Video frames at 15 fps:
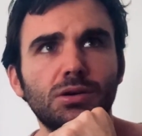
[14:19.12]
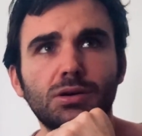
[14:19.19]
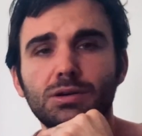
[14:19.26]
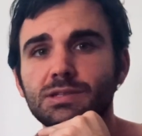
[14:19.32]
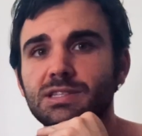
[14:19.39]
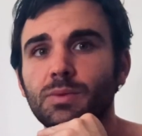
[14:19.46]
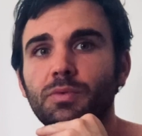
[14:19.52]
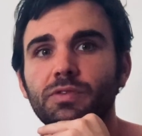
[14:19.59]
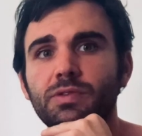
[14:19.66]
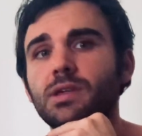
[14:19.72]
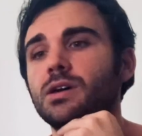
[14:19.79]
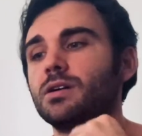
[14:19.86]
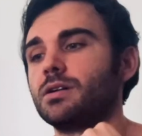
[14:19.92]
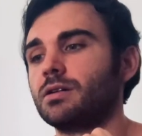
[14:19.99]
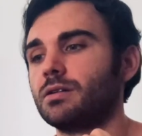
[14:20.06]
some of
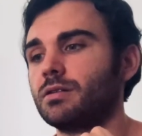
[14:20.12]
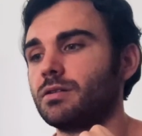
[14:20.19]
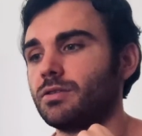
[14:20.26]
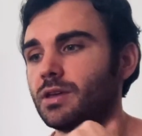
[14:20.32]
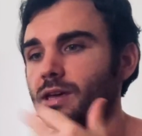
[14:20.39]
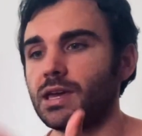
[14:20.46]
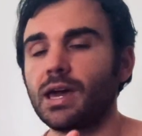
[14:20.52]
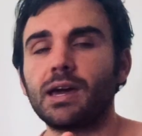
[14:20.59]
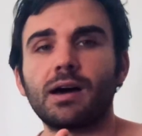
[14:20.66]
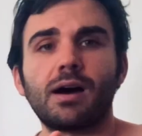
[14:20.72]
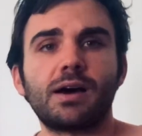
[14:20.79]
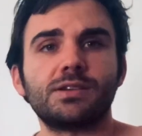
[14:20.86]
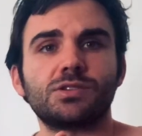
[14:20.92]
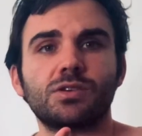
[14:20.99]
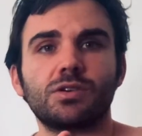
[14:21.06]
the, the gay
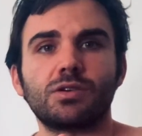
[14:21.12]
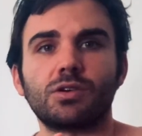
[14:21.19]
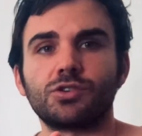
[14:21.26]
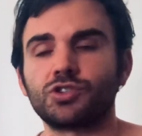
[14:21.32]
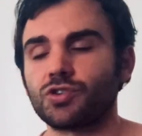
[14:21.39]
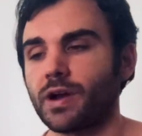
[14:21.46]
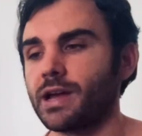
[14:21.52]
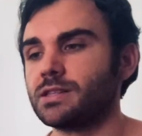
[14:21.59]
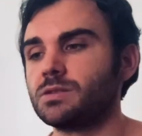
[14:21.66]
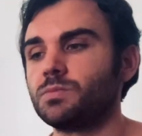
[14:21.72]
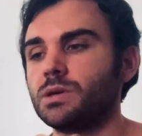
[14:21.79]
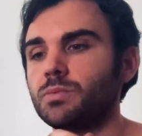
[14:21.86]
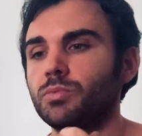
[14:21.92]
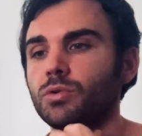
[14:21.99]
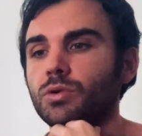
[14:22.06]
guys or, or trans
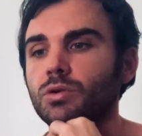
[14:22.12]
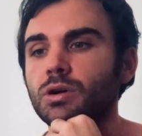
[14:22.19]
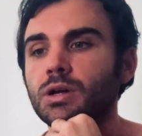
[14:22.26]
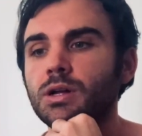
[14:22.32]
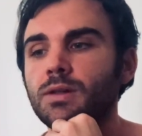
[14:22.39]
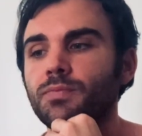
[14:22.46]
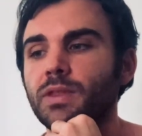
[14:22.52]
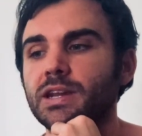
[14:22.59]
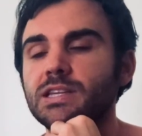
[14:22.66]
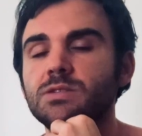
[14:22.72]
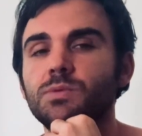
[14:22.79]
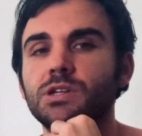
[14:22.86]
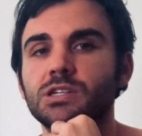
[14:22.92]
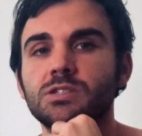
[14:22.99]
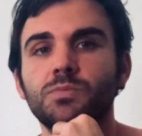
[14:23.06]
people that he's
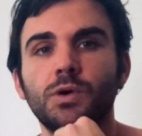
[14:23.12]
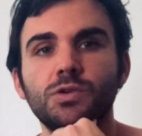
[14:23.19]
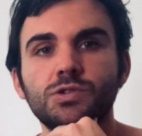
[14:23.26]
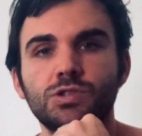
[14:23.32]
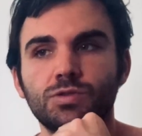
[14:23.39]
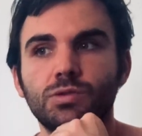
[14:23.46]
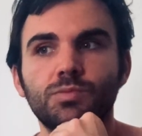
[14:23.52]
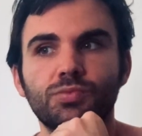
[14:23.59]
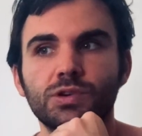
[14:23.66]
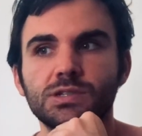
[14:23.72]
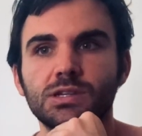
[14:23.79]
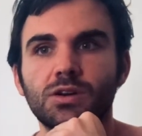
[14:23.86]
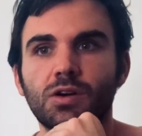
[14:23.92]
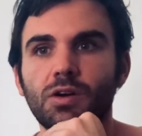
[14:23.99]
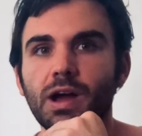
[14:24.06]
been exposed to in
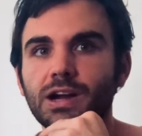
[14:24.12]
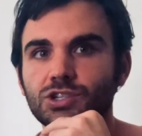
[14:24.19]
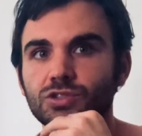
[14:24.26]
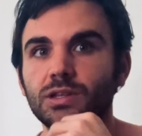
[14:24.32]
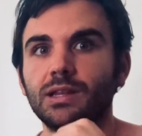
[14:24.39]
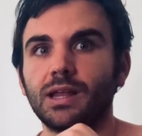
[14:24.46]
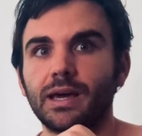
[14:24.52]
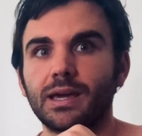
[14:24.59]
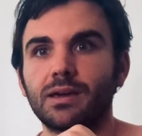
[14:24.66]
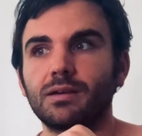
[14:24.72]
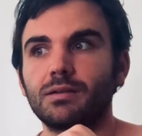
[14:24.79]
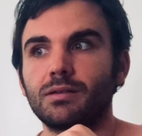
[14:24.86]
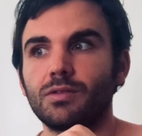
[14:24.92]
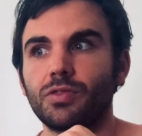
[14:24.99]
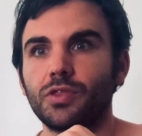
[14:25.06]
prison are actually like
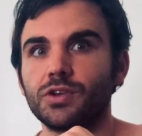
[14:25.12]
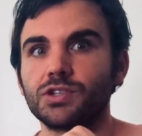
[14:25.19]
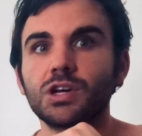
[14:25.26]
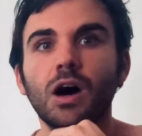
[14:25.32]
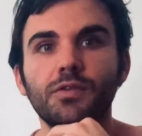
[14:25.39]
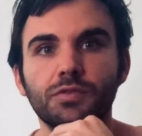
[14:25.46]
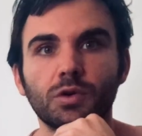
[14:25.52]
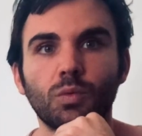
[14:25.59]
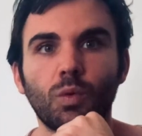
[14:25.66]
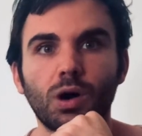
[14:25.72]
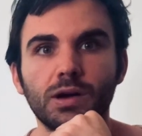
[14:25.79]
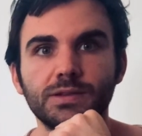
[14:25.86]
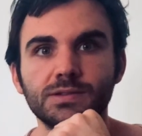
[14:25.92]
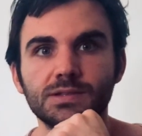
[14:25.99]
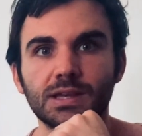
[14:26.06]
the tougher
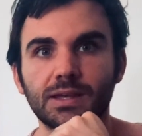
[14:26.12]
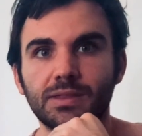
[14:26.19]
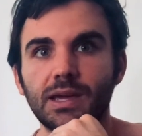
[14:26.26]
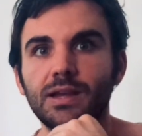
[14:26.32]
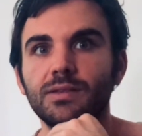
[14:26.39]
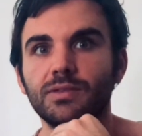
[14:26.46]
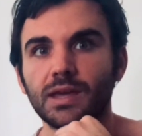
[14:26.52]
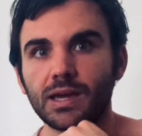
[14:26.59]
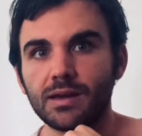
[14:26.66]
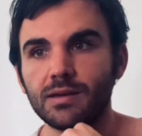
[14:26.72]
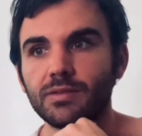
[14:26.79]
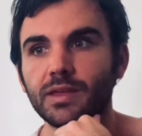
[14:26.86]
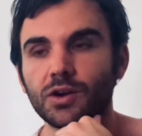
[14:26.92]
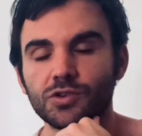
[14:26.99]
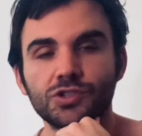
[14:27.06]
ones. Like they, they,
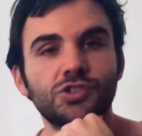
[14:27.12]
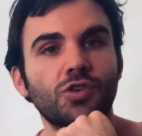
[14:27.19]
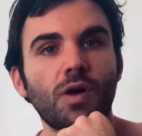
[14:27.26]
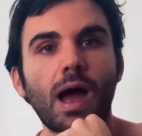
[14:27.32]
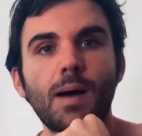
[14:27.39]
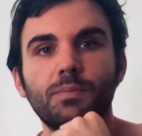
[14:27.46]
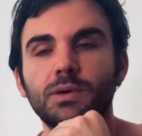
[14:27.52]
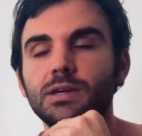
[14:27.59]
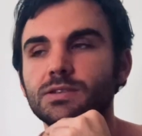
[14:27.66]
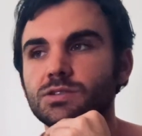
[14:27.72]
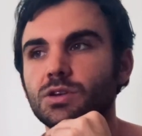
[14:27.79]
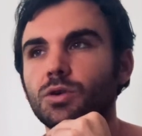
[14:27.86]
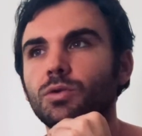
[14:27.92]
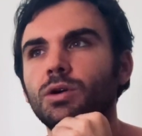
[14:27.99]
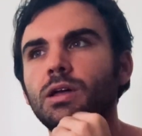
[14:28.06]
they're scrappy.
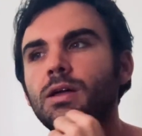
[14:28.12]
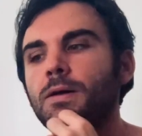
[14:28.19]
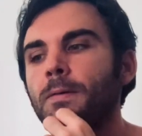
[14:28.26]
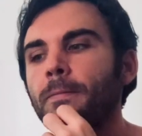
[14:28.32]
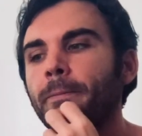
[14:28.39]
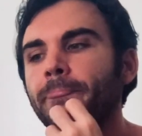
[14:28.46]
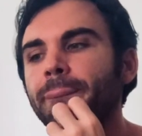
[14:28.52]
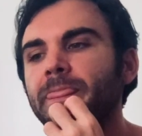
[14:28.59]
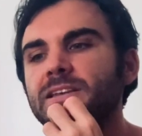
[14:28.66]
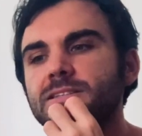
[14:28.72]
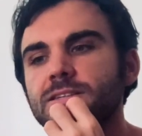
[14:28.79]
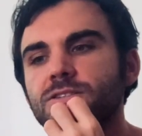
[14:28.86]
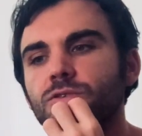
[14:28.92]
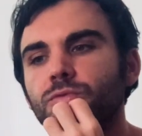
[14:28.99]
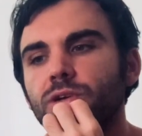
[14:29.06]
So this
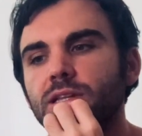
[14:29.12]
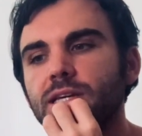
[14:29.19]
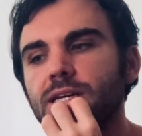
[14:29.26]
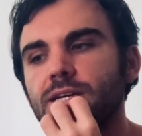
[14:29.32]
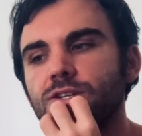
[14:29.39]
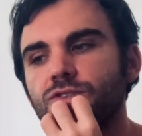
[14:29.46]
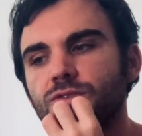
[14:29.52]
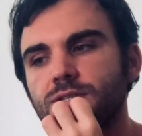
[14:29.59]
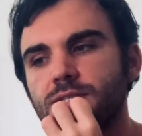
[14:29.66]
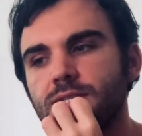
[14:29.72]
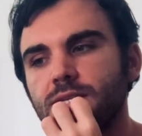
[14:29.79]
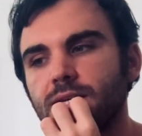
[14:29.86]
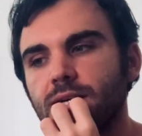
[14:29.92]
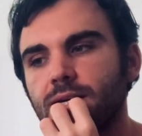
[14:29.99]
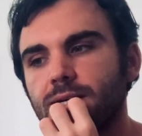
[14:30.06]
is a really
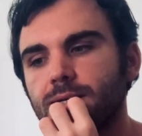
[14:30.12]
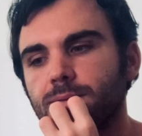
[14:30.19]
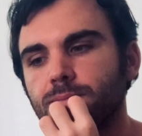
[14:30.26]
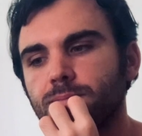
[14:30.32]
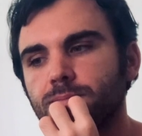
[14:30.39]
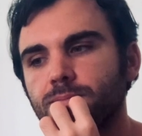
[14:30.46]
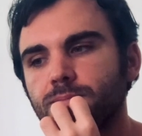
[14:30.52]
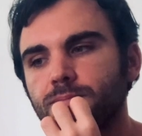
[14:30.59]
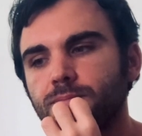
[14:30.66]
interesting um,